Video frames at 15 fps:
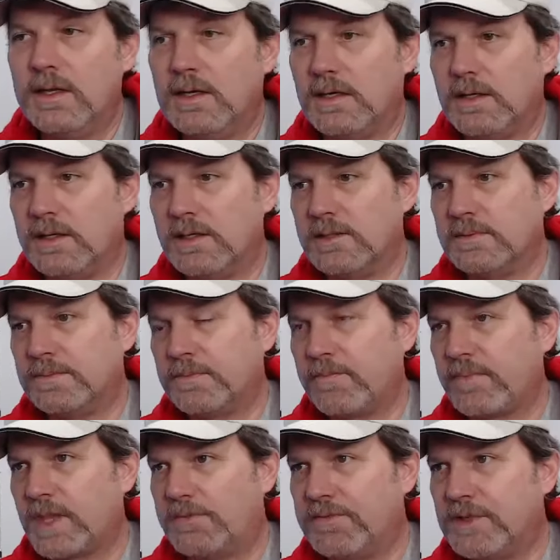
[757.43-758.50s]

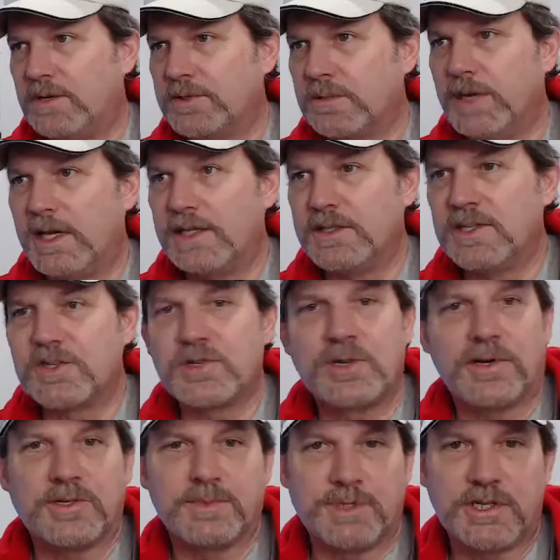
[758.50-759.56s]
I've talked about
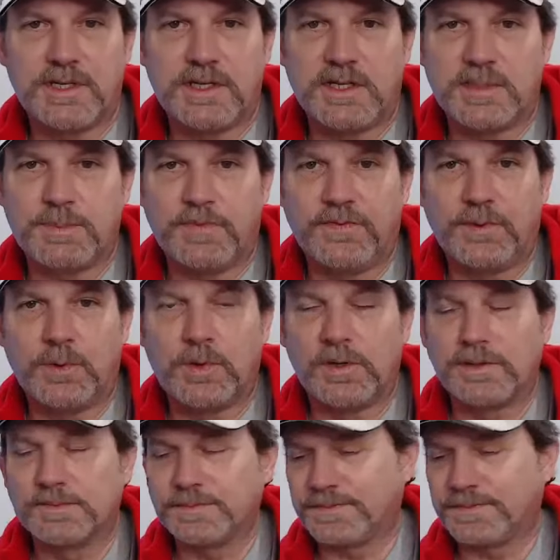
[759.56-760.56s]
discharge machines before.